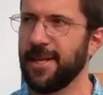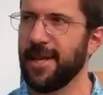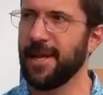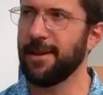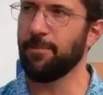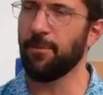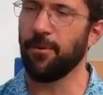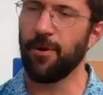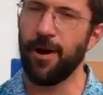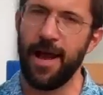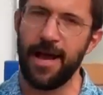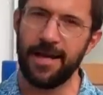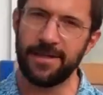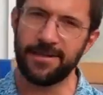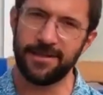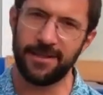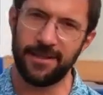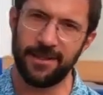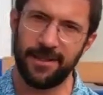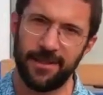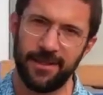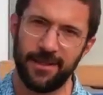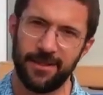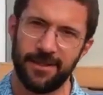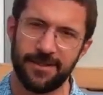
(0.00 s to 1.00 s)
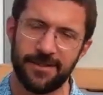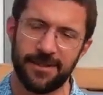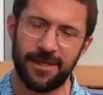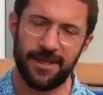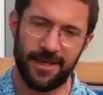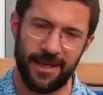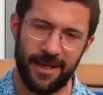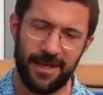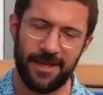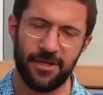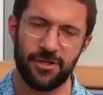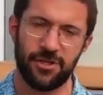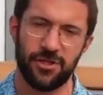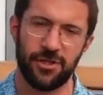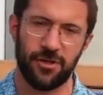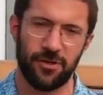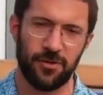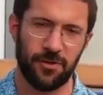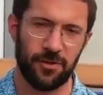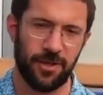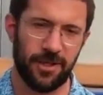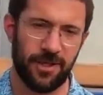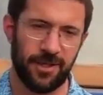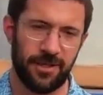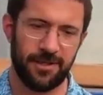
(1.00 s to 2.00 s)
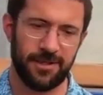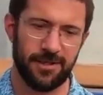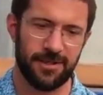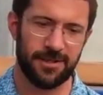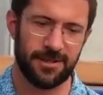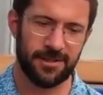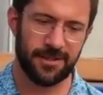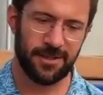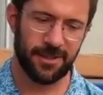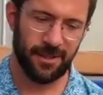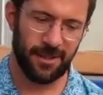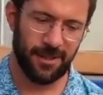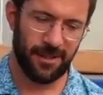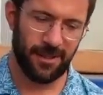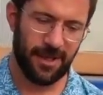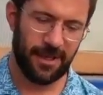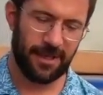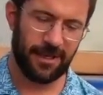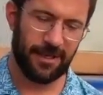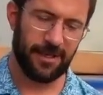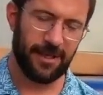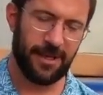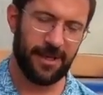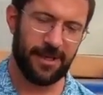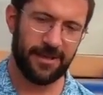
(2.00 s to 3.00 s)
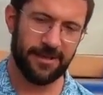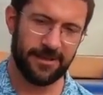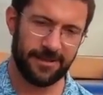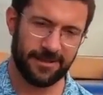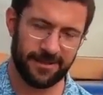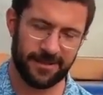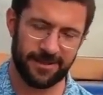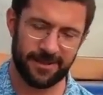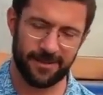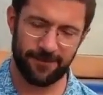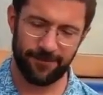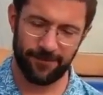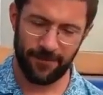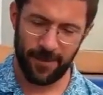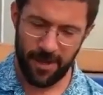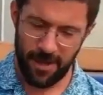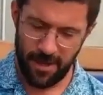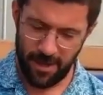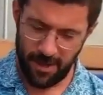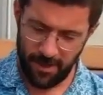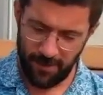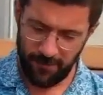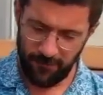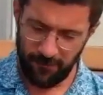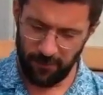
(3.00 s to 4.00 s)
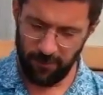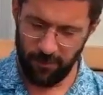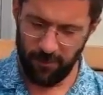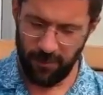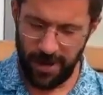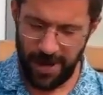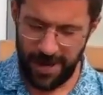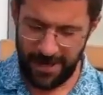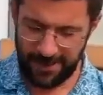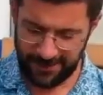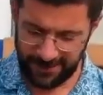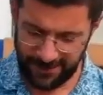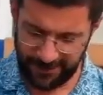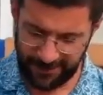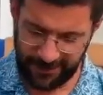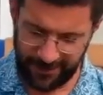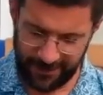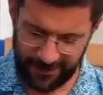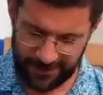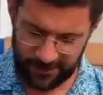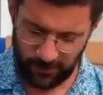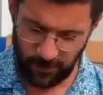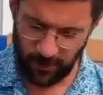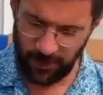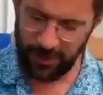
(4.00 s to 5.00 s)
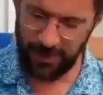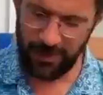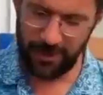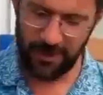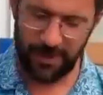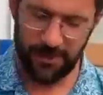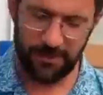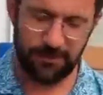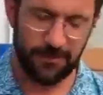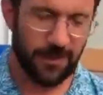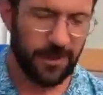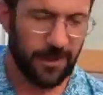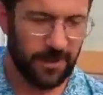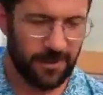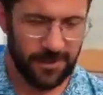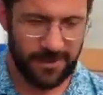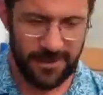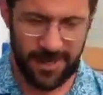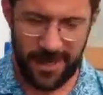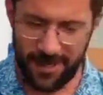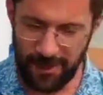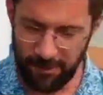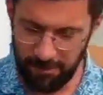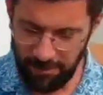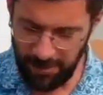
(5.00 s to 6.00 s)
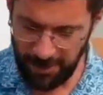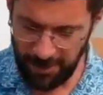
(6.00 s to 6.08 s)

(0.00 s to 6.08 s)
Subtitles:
today, brassicas, like Asian greens, and lettuce. The brassicas, we're going to take a